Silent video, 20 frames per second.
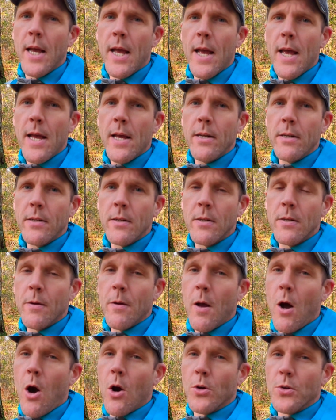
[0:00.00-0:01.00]
and
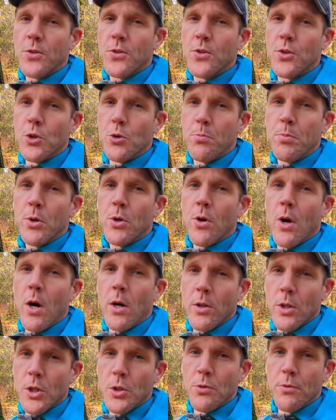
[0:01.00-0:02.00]
are super
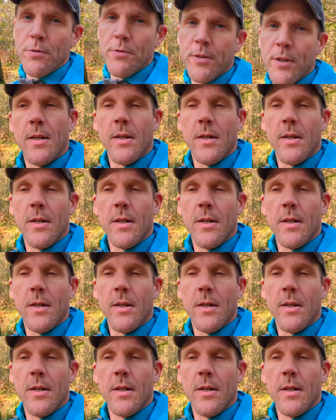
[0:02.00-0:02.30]
aloof.